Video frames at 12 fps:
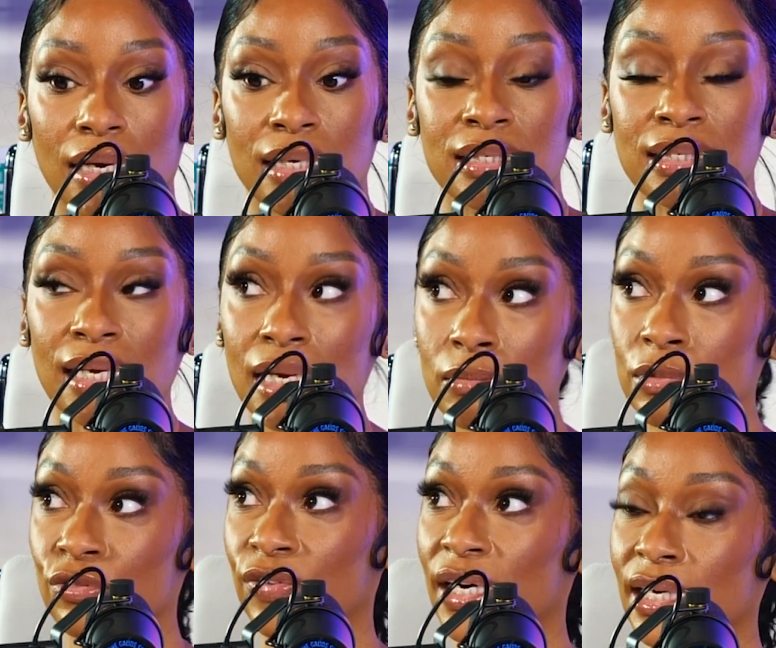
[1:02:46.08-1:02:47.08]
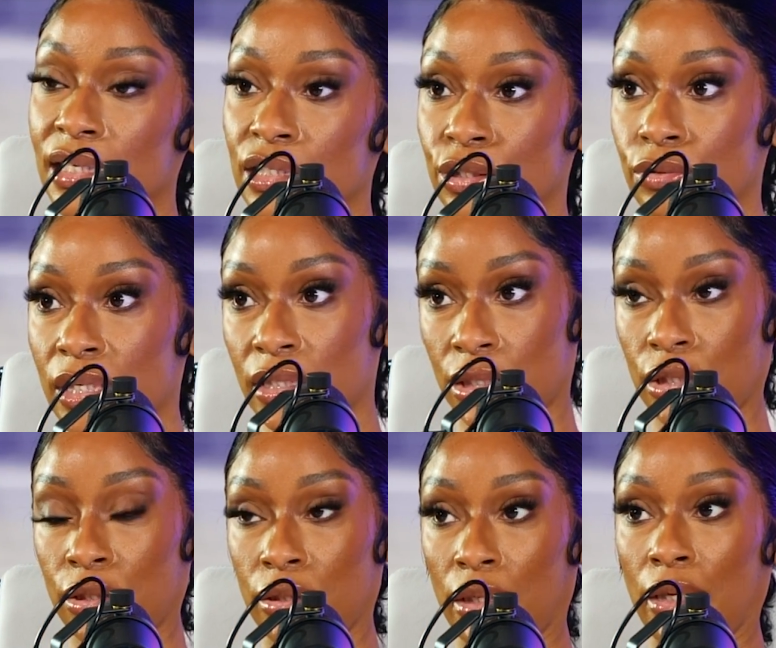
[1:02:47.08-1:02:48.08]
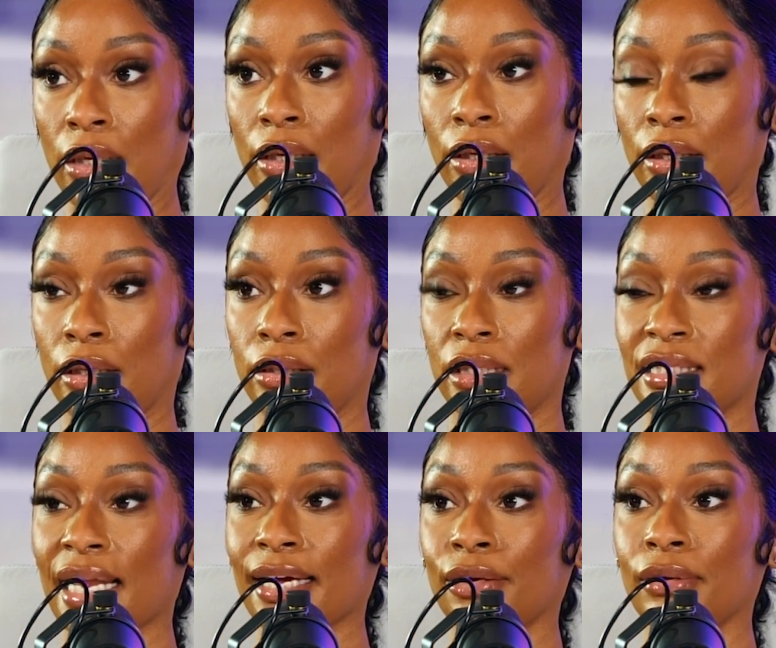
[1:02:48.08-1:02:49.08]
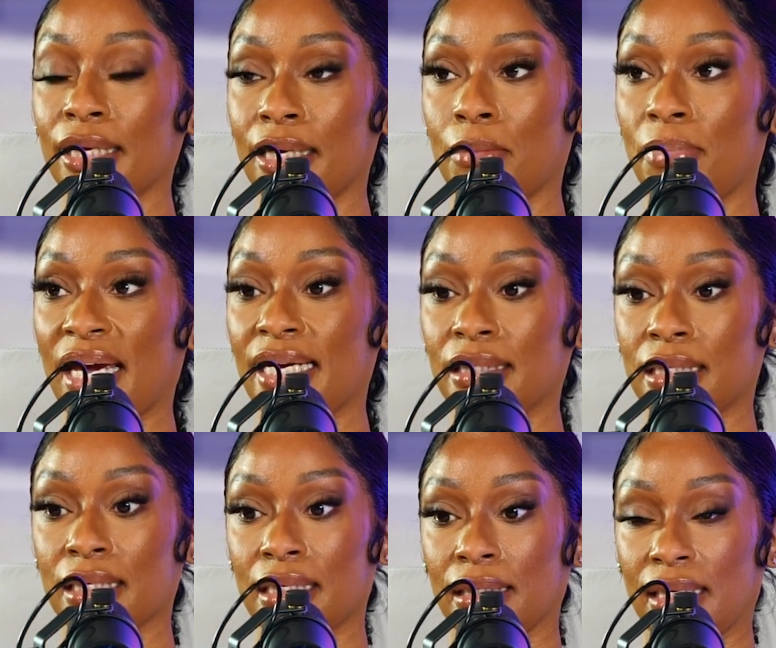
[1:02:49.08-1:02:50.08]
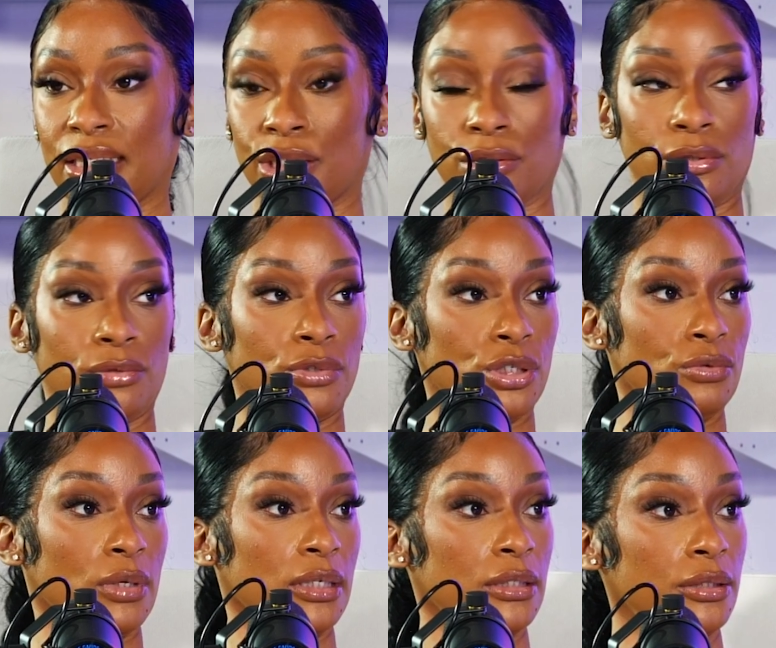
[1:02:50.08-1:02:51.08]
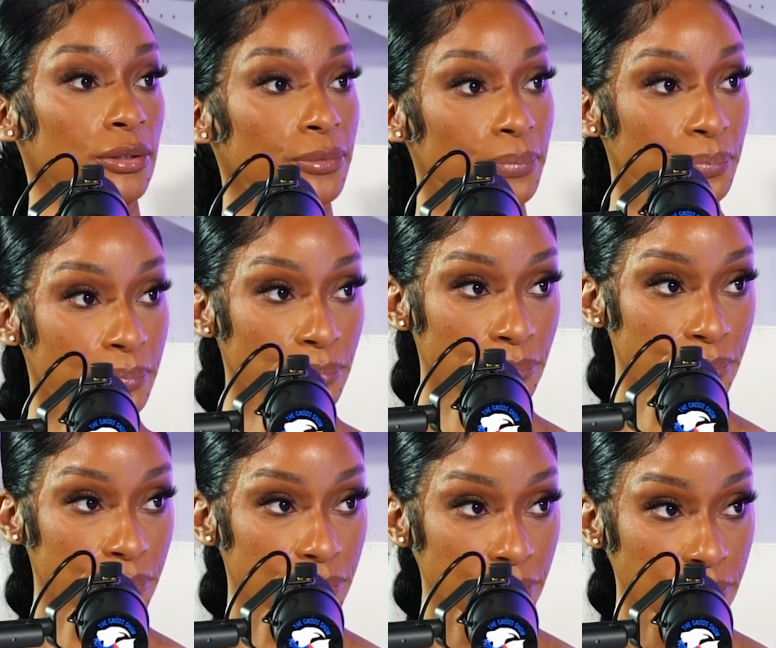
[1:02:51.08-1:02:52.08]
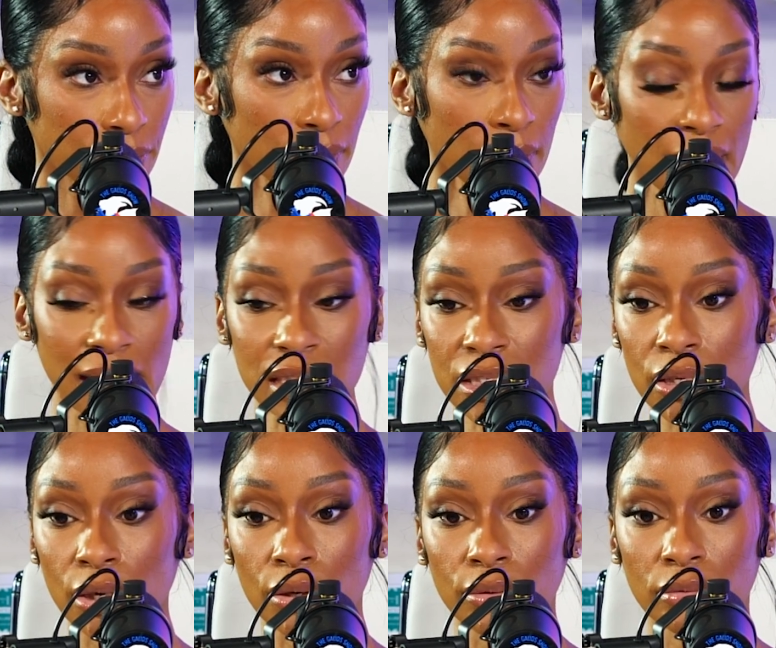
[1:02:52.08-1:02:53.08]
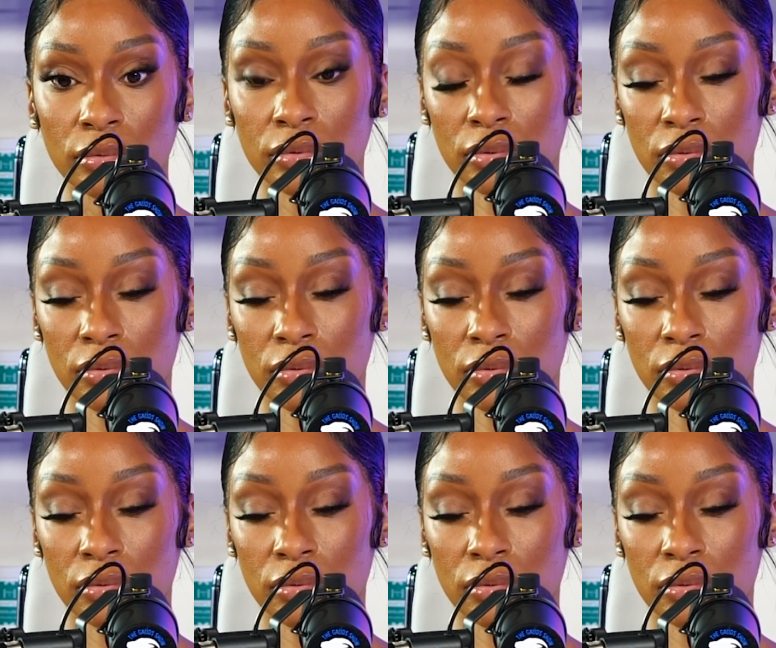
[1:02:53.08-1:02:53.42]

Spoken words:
it seems fun because you get to. It's like you getting a bank to let you do what you want to do, and so